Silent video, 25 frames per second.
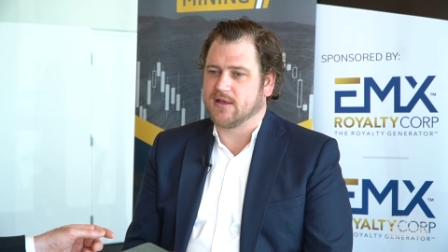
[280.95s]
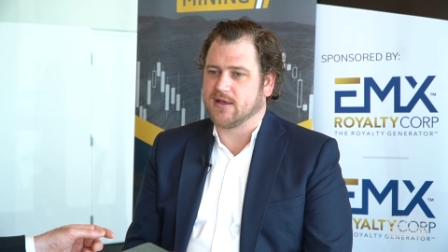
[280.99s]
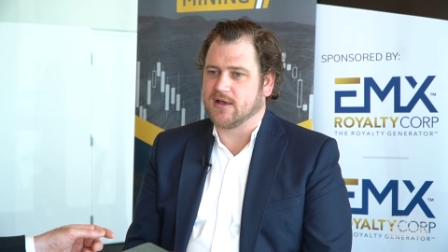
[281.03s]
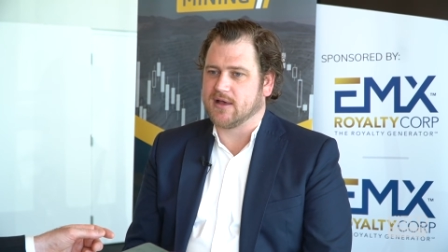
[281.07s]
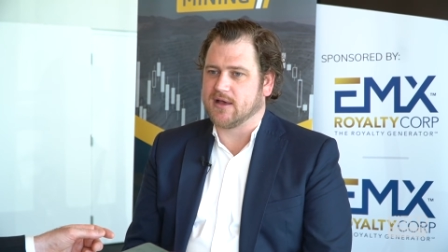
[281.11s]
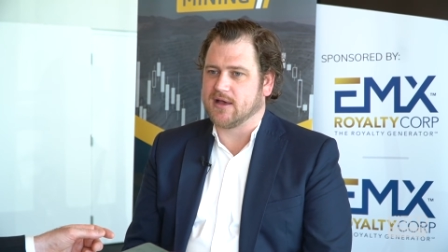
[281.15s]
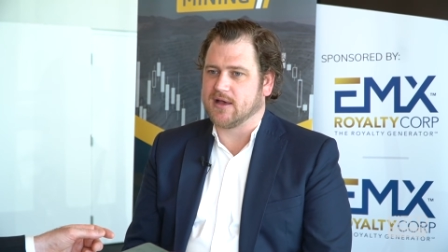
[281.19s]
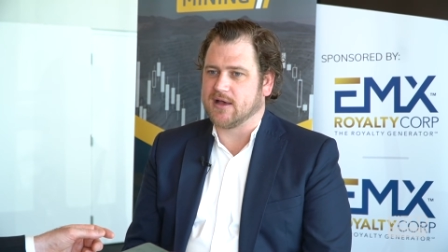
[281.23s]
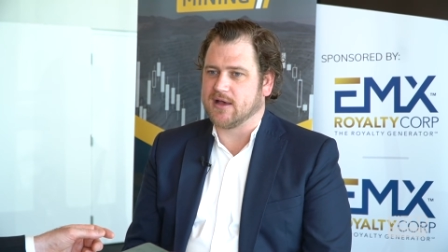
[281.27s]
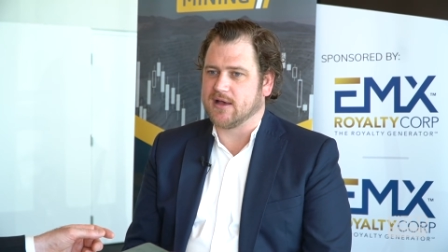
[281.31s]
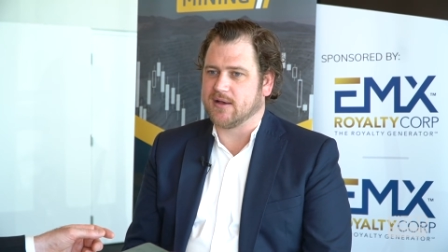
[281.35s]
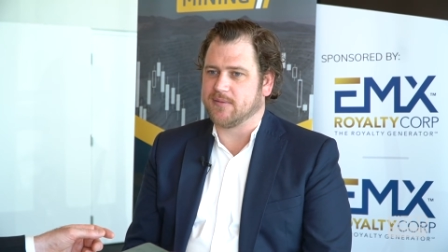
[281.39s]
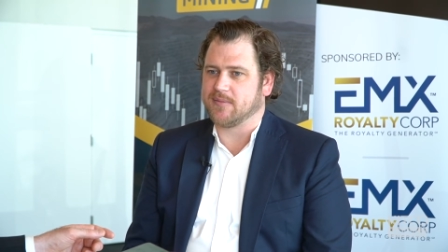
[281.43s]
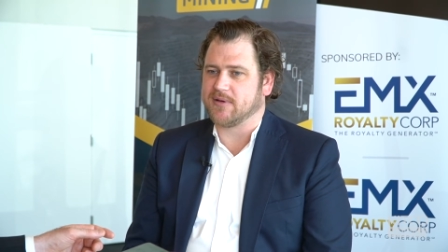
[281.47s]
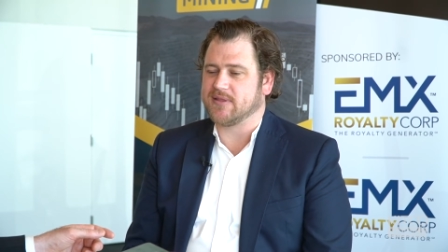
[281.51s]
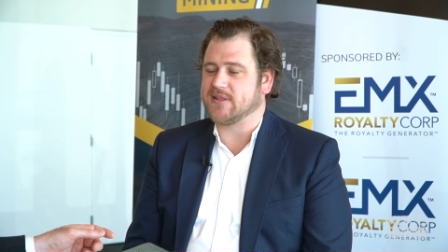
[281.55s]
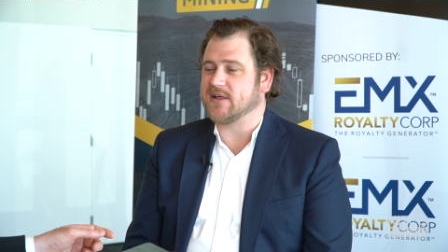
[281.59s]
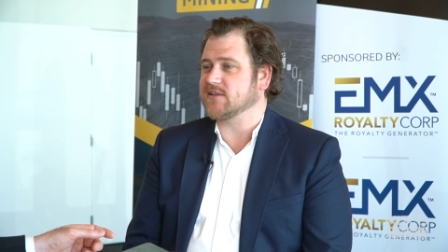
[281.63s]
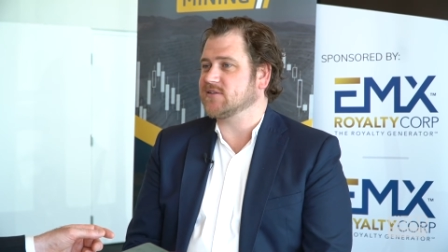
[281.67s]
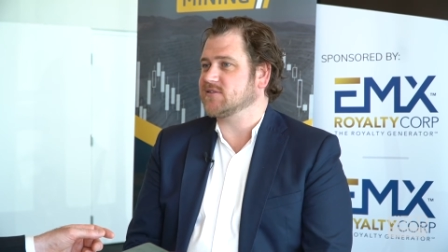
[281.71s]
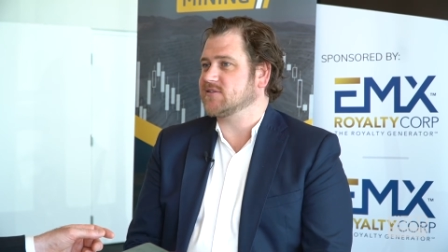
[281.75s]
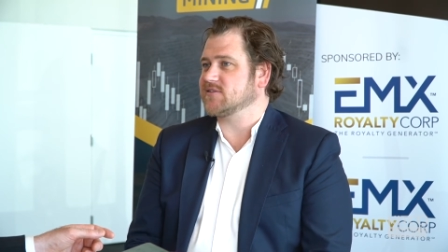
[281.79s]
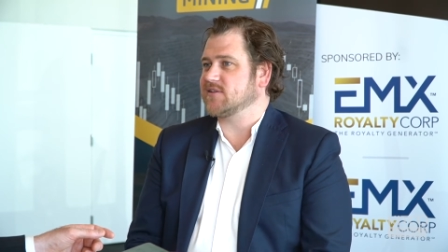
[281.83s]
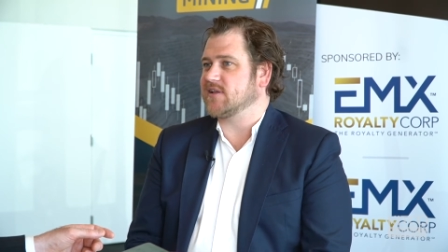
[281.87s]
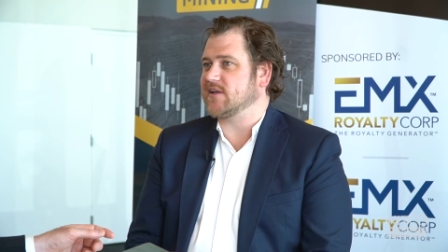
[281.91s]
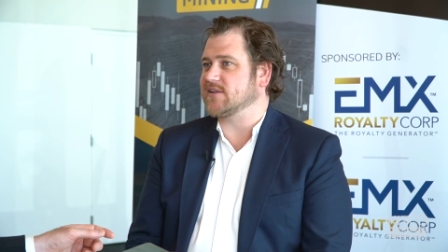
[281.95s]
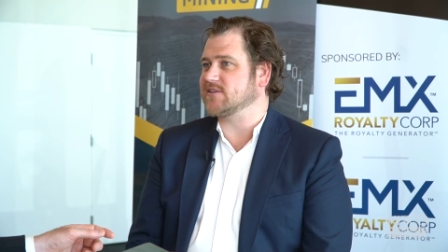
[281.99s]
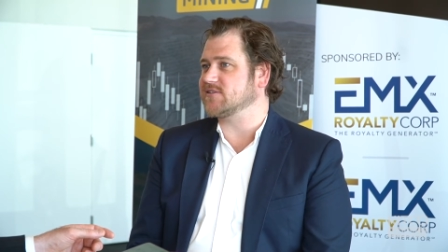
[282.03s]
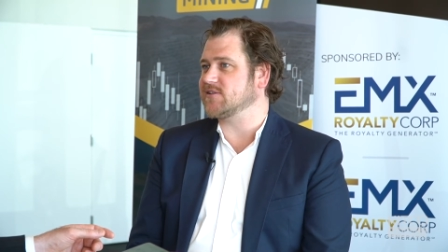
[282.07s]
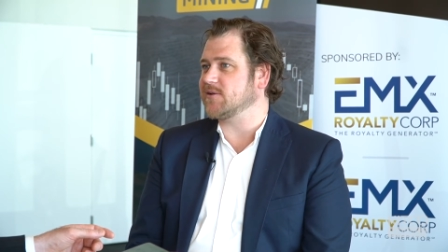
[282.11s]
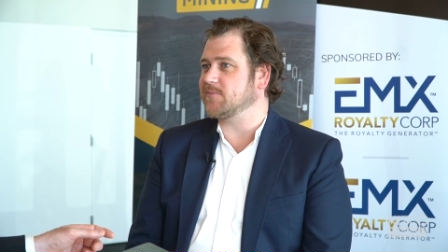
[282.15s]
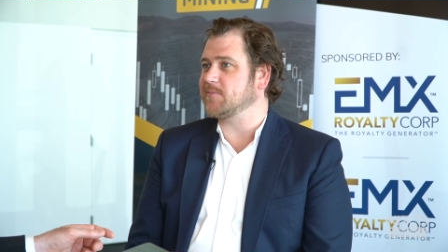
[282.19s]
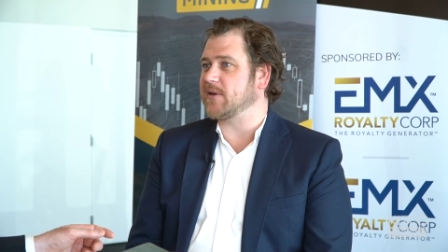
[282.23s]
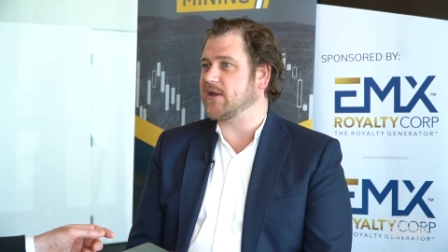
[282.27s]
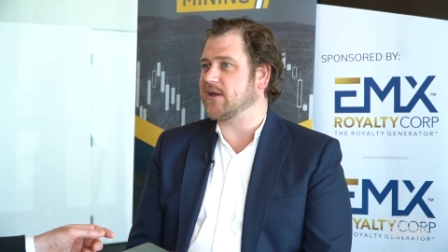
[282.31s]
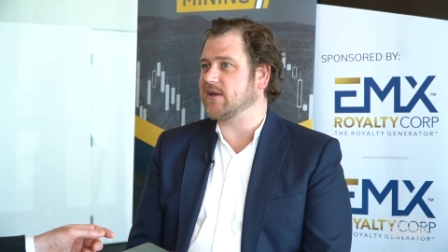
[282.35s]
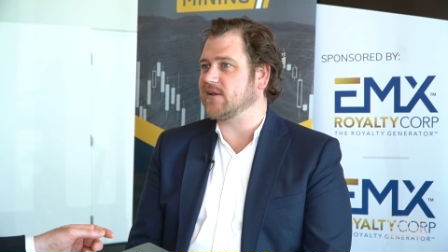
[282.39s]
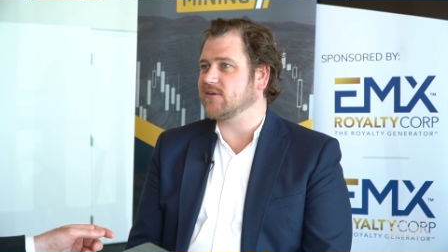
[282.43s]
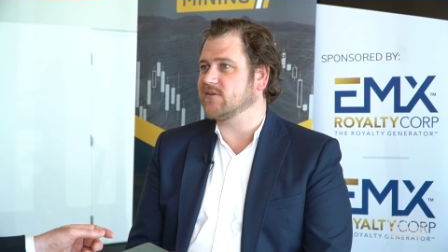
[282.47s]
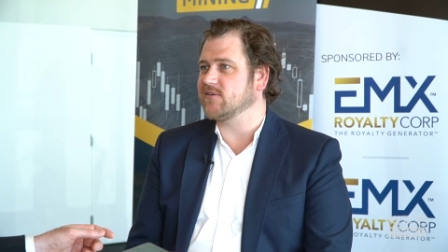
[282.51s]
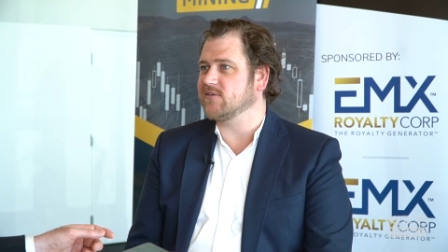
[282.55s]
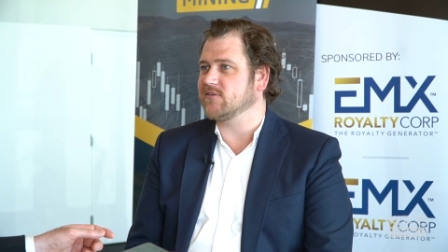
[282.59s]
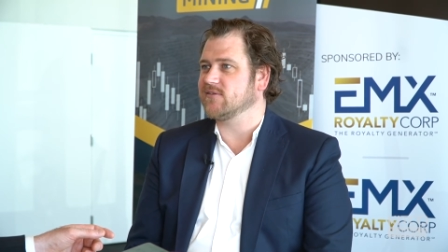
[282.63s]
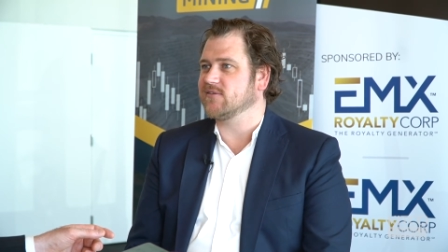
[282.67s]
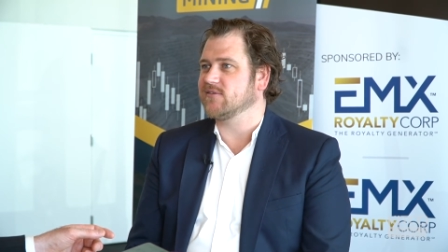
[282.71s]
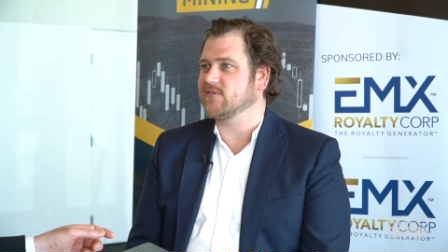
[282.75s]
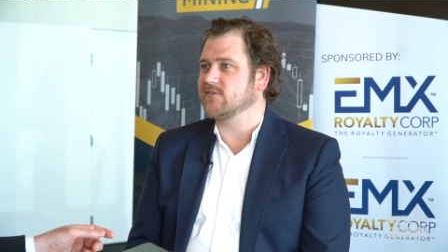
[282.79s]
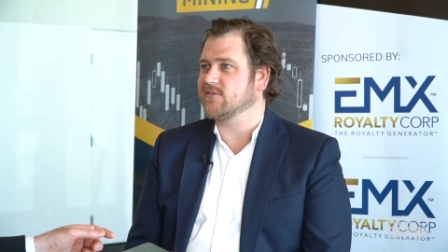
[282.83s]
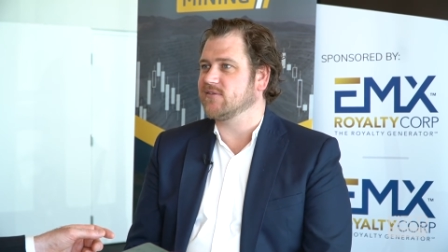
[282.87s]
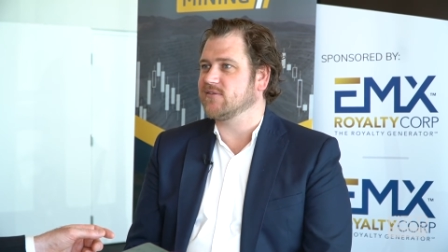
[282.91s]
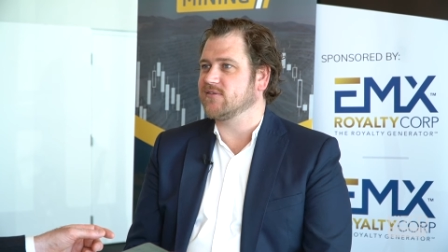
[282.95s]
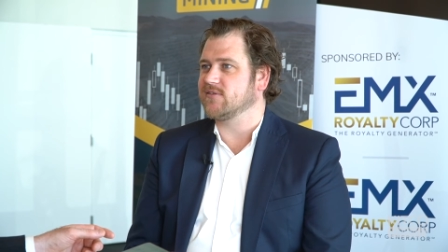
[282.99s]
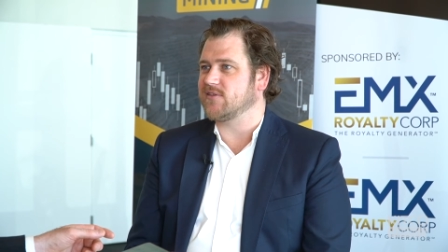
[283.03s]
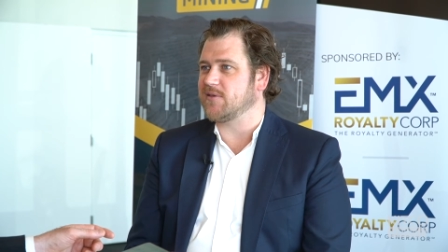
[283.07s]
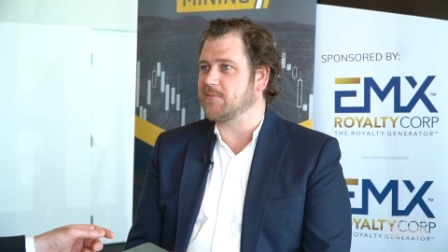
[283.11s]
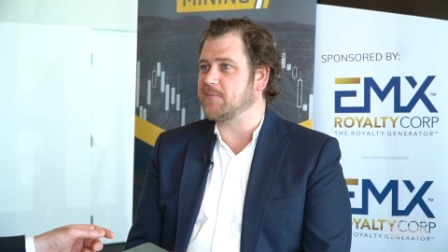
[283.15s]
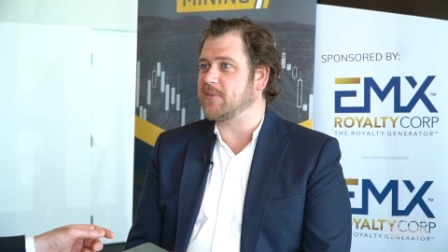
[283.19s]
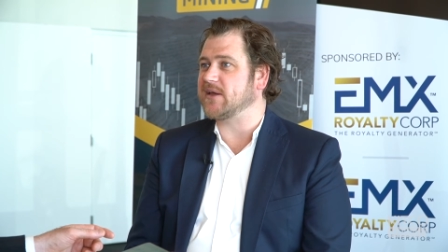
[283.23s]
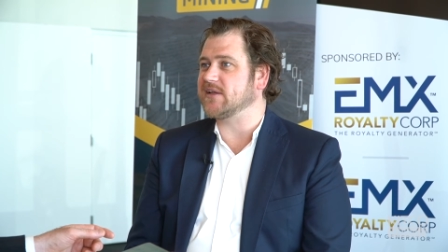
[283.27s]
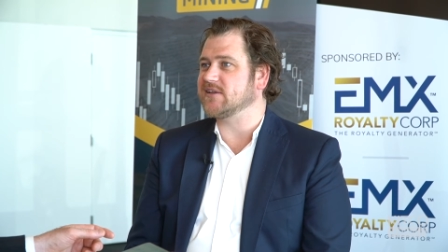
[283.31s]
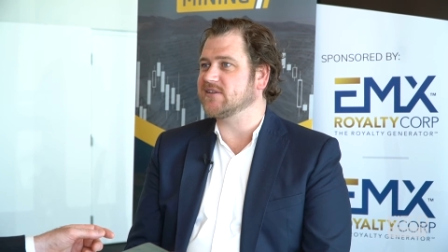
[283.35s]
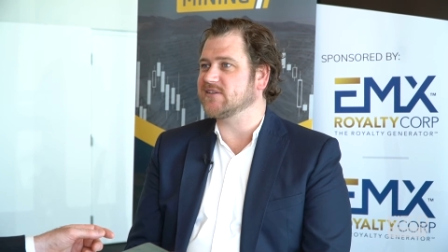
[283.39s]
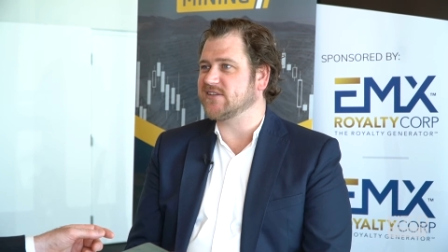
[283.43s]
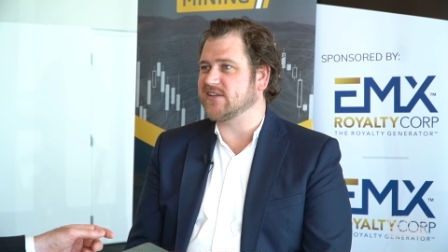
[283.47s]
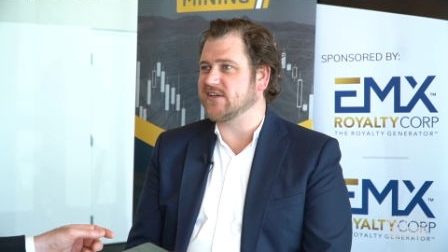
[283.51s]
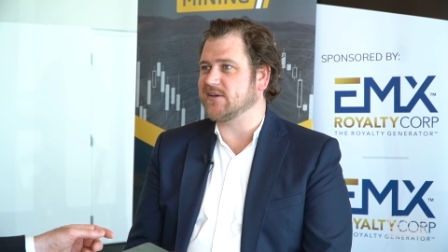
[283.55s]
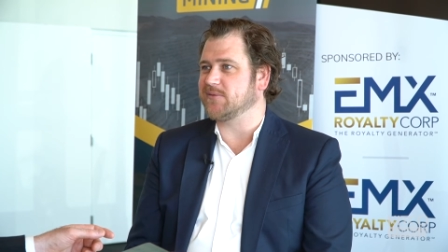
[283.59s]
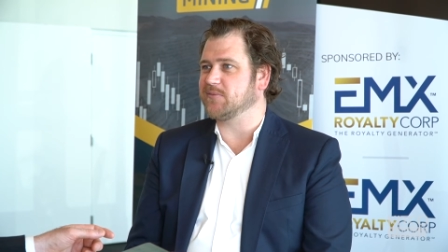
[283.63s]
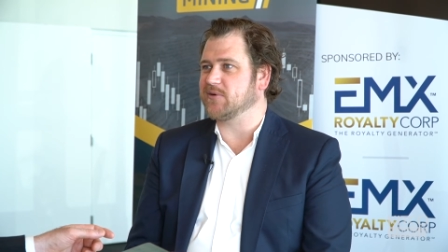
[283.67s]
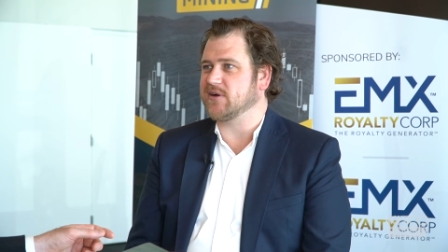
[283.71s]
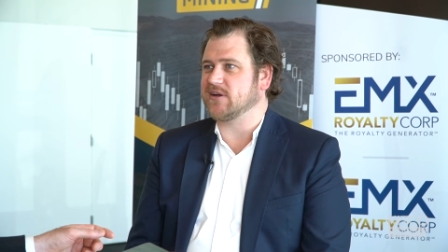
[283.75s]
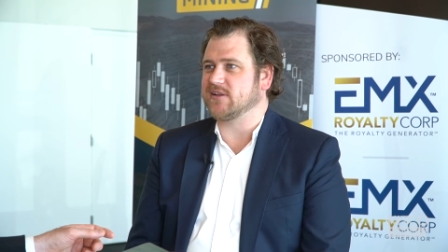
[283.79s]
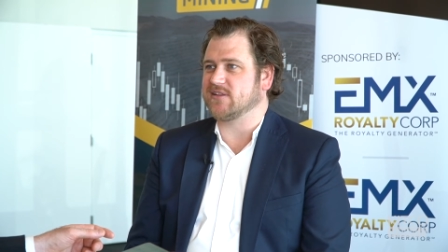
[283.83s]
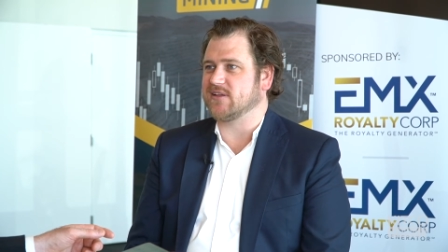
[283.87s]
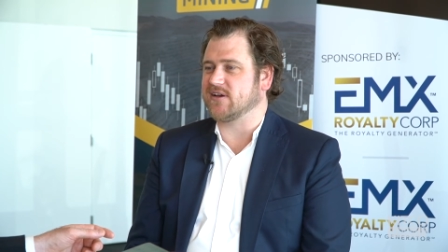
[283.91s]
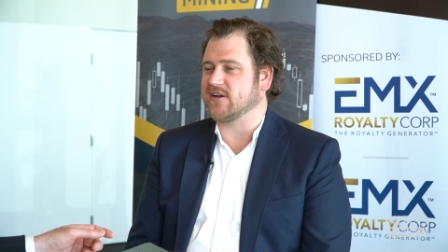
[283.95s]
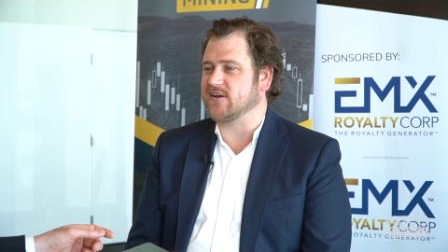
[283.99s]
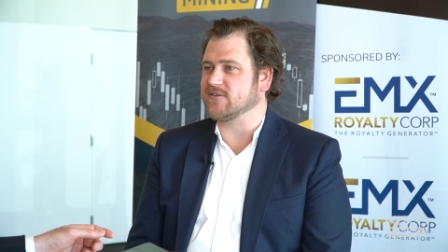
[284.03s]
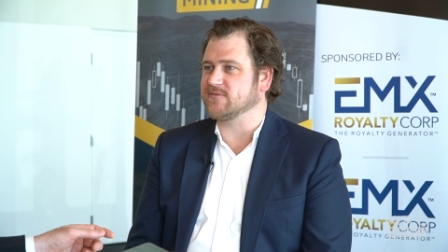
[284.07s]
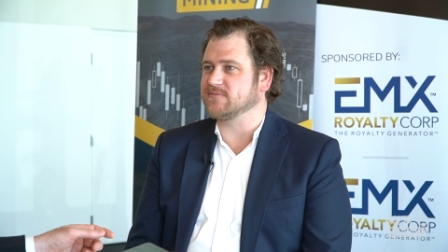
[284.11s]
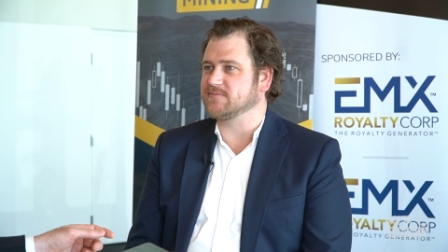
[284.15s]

And that's the main team right there.